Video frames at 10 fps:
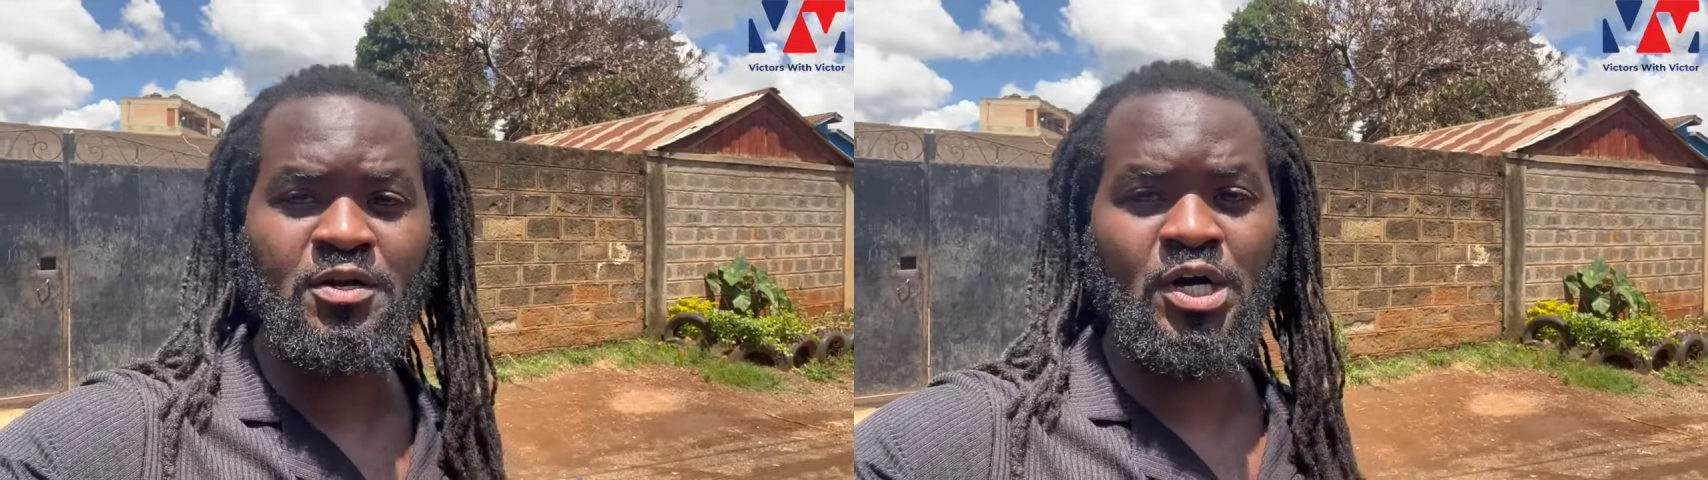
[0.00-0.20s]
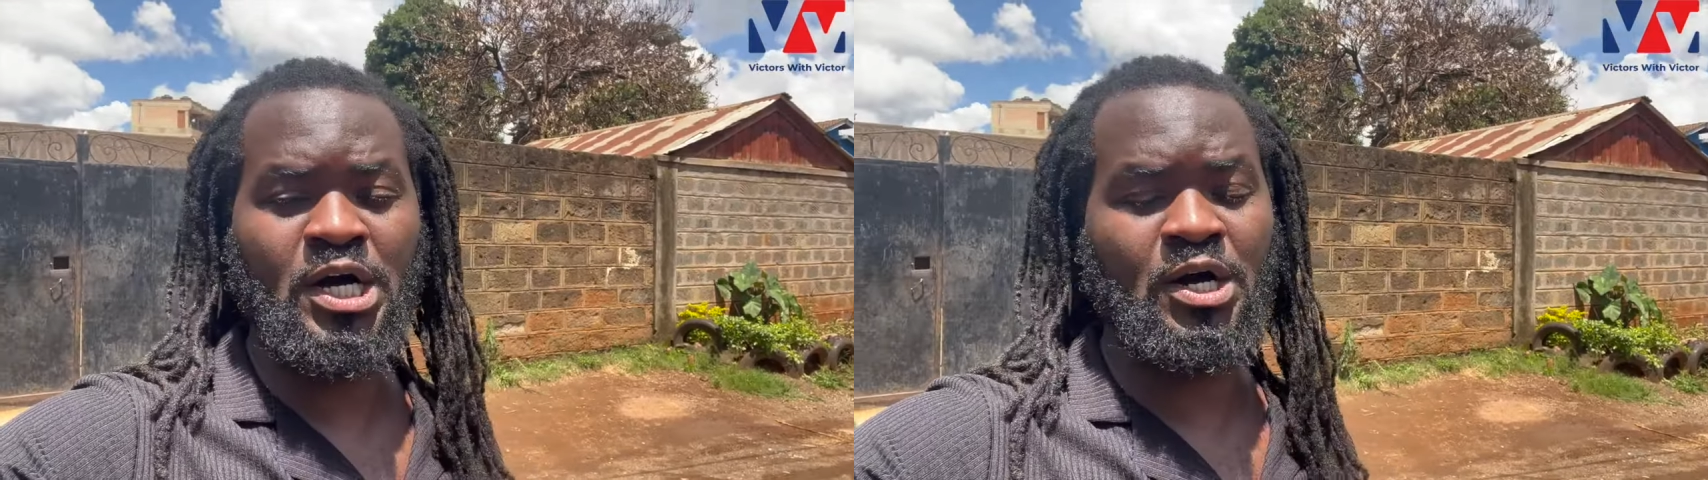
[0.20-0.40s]

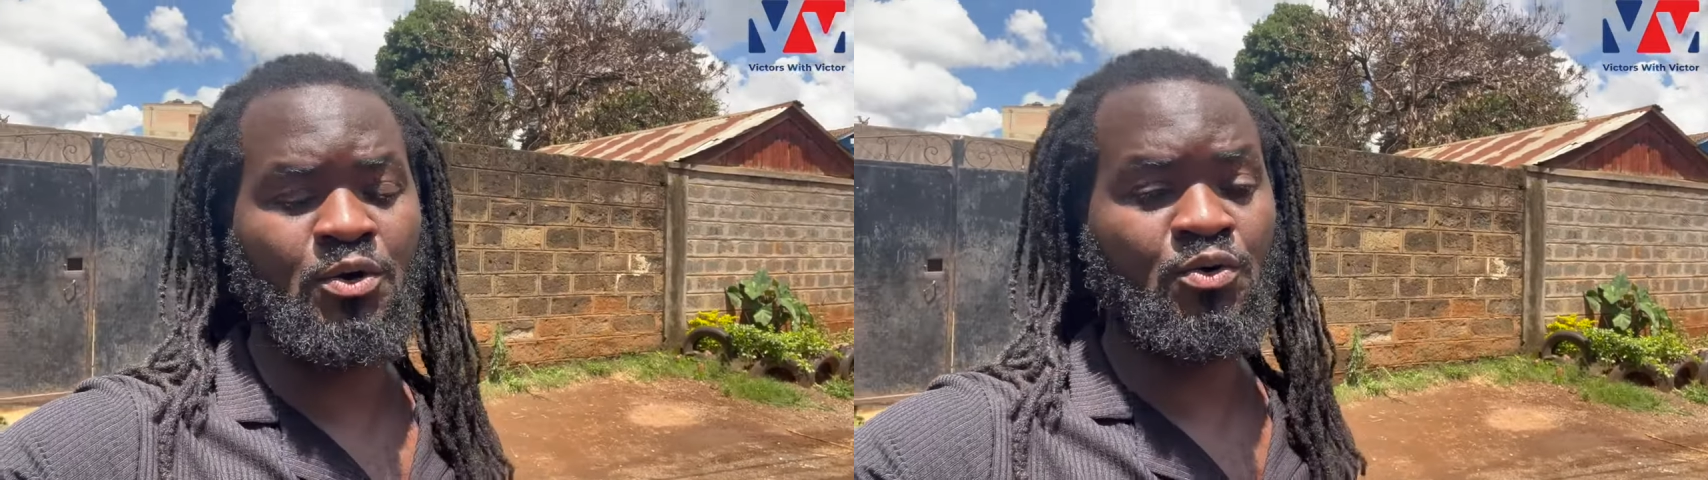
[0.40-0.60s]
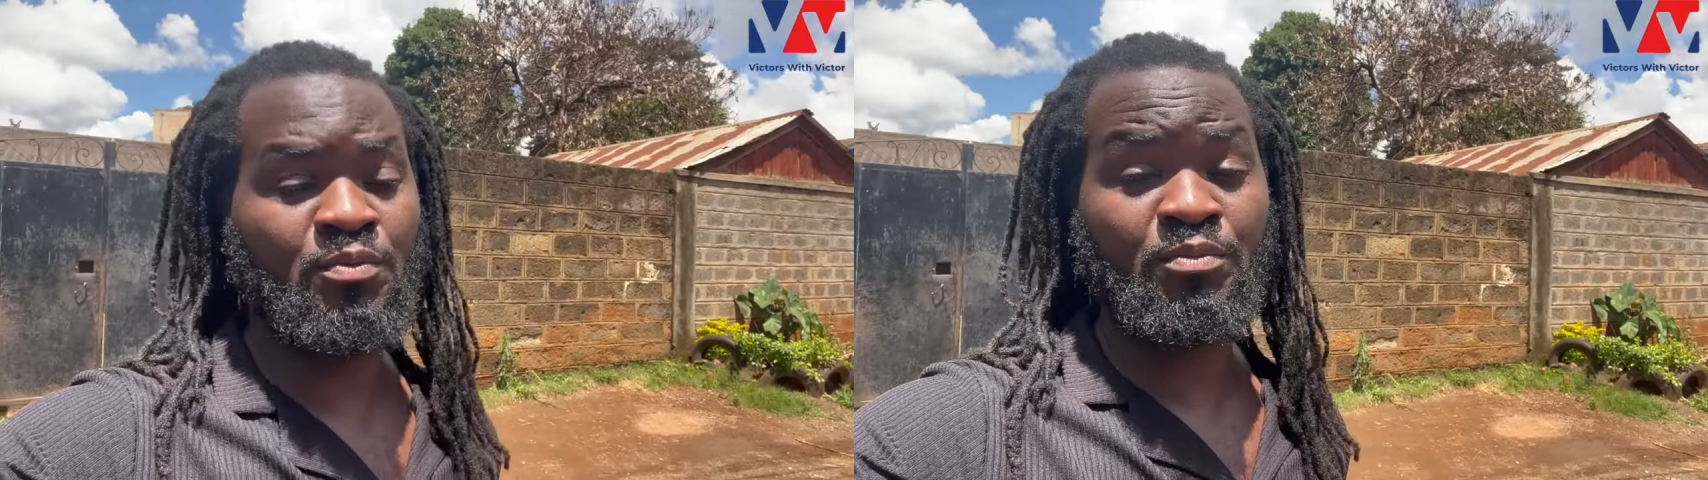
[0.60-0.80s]

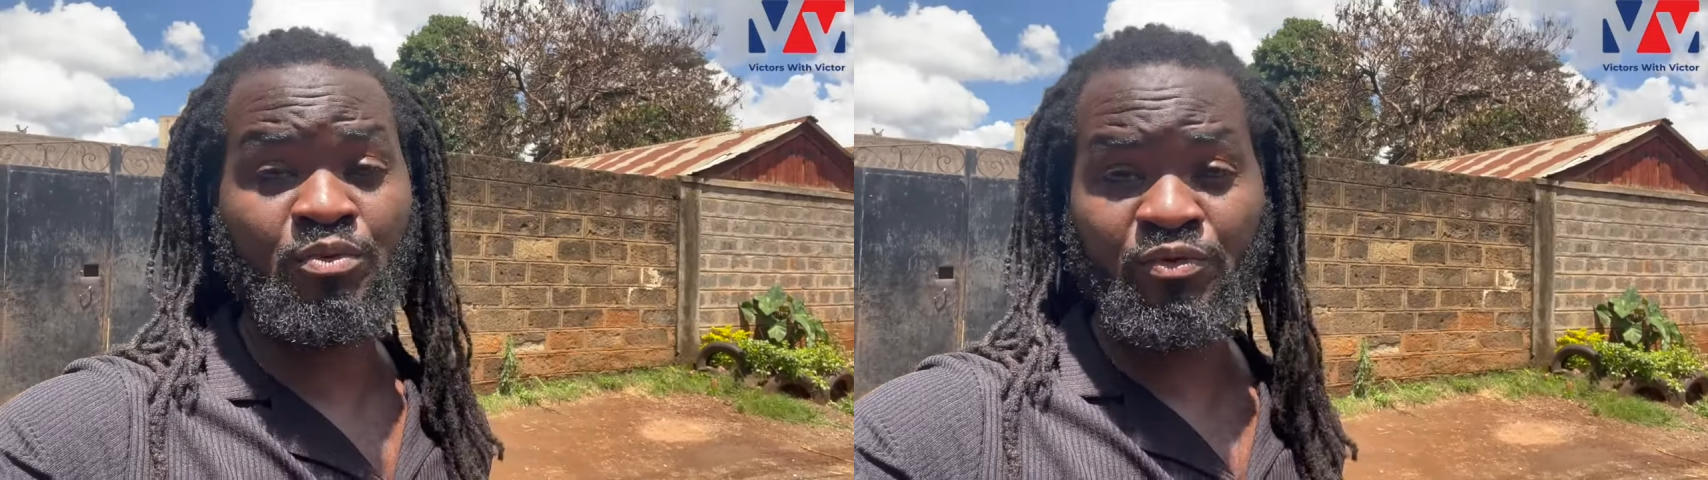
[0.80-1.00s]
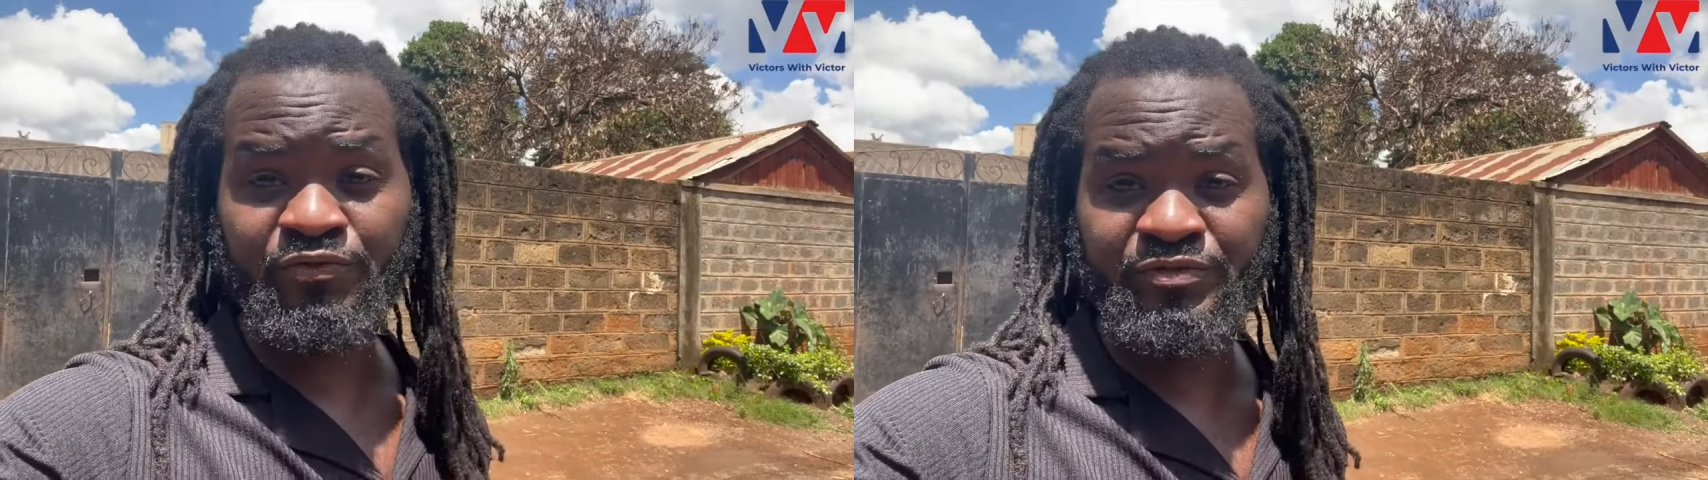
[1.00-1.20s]
who
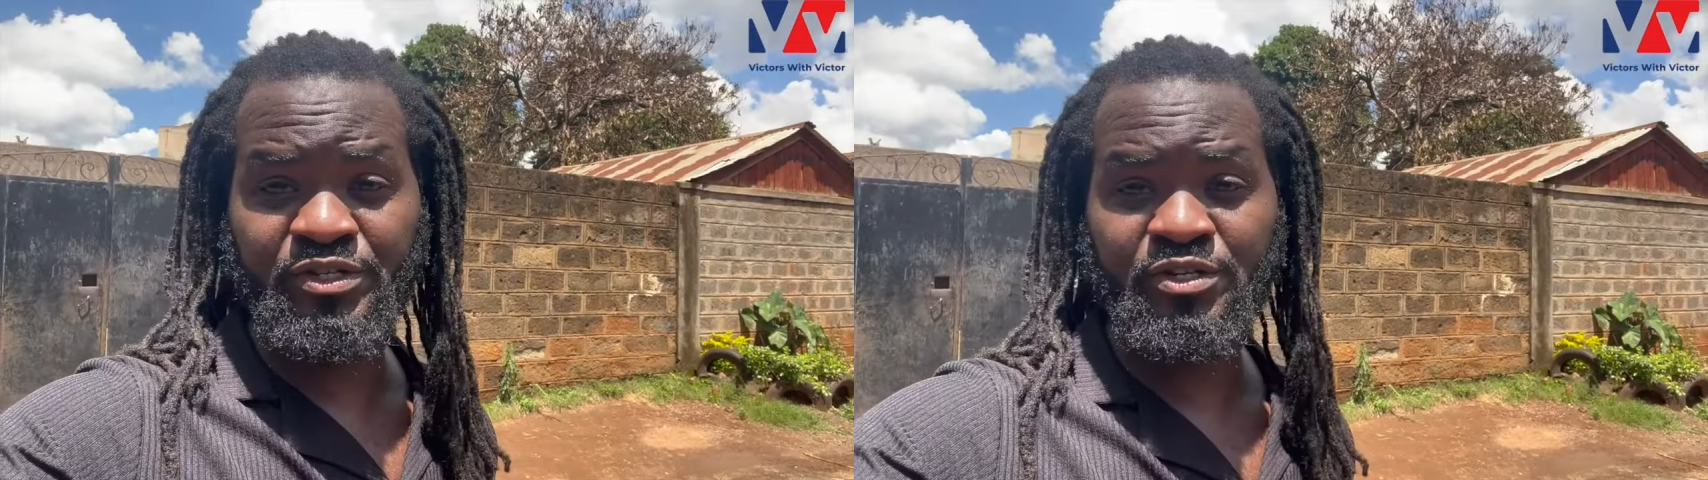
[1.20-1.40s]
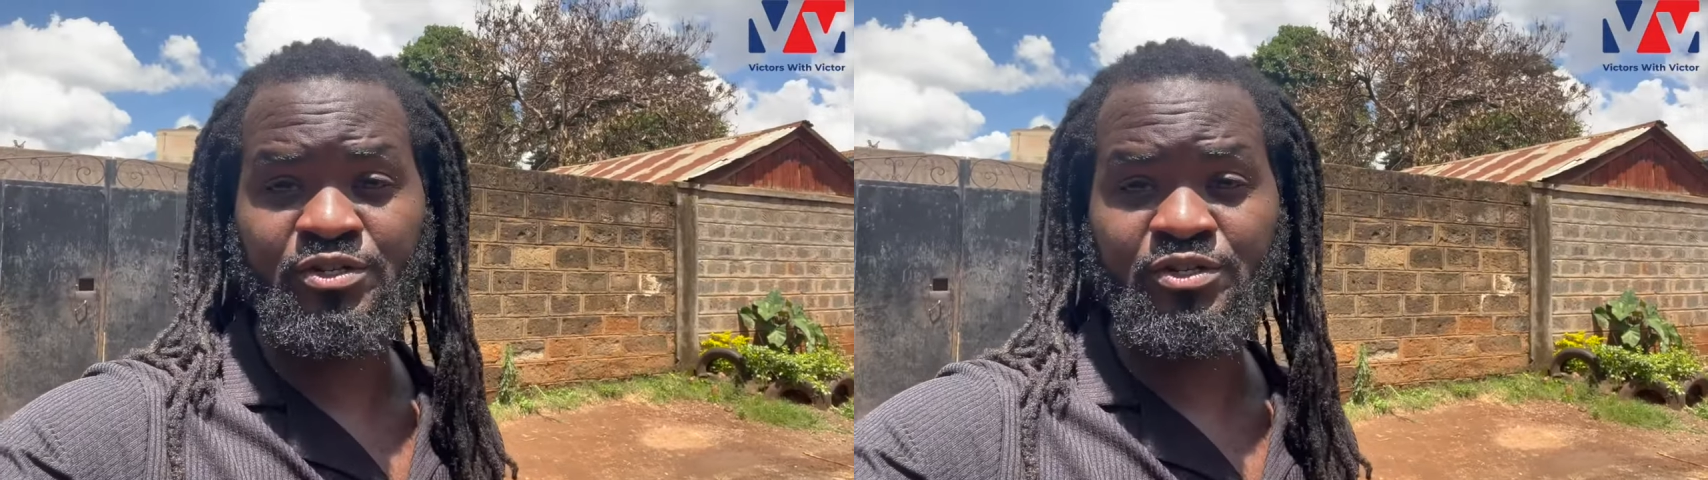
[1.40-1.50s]
moved